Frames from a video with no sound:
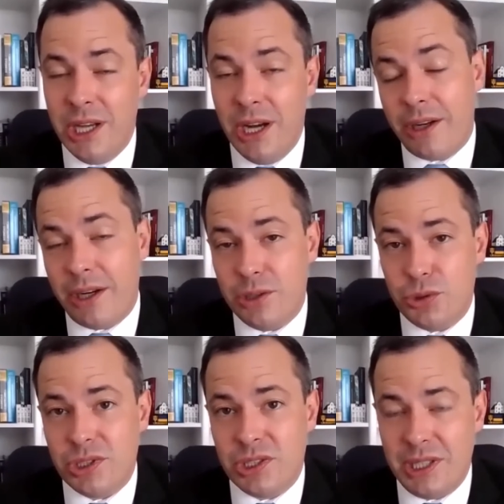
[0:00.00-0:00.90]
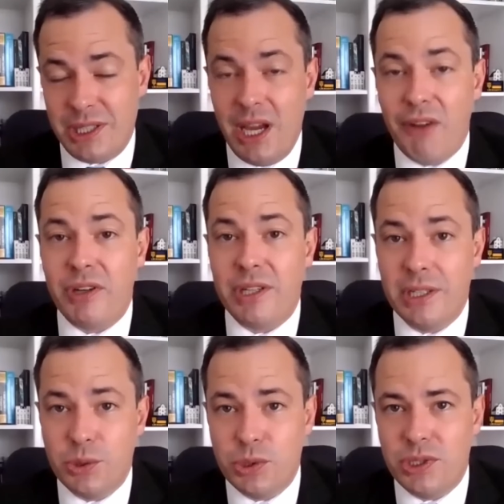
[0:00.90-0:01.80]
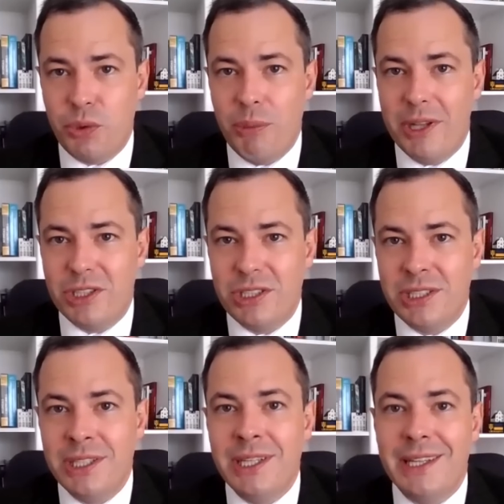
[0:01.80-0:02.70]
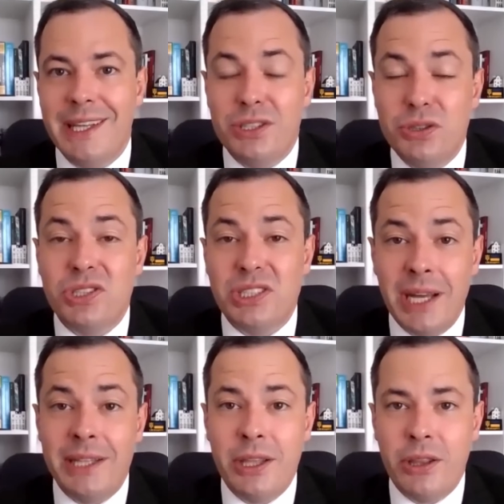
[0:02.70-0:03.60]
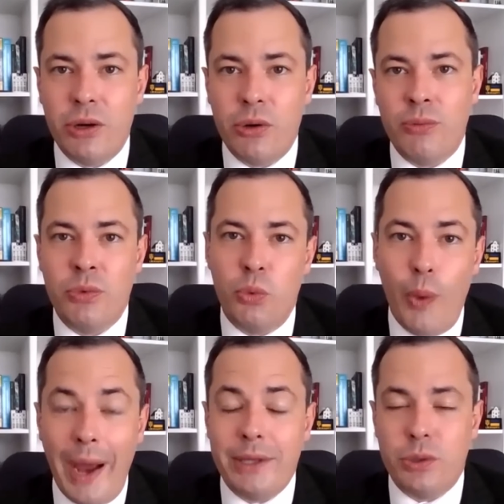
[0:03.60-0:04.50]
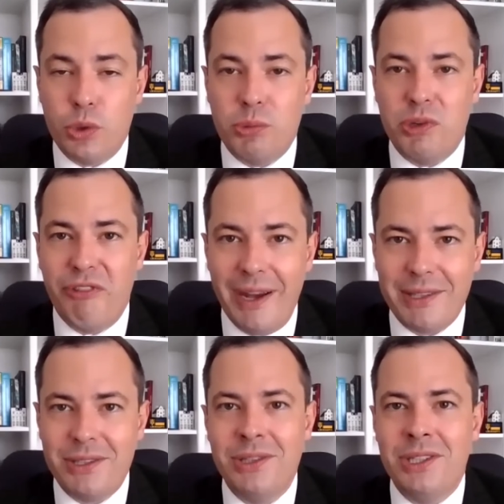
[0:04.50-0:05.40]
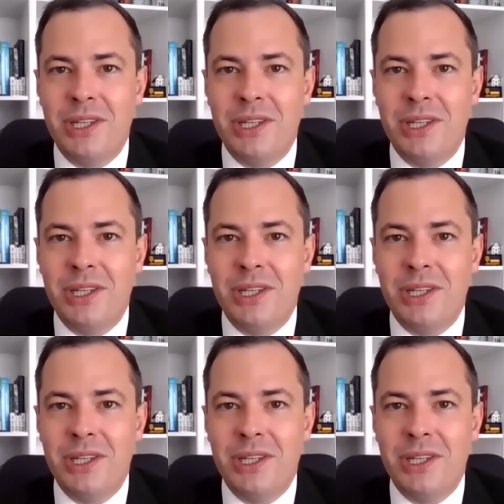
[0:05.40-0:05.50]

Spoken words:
In other countries, like the African countries that we mentioned, they do send in their Wagner group de facto,